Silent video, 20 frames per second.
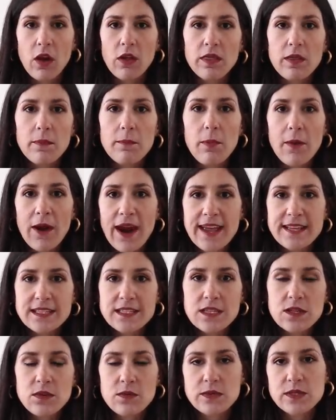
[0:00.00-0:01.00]
on the
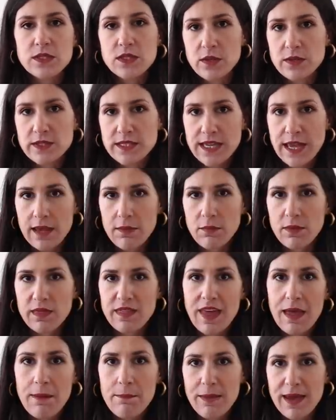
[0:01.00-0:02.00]
brands that you associate
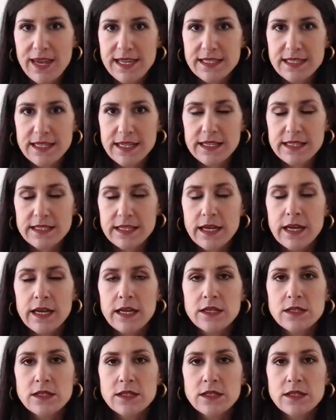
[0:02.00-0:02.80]
with that basic.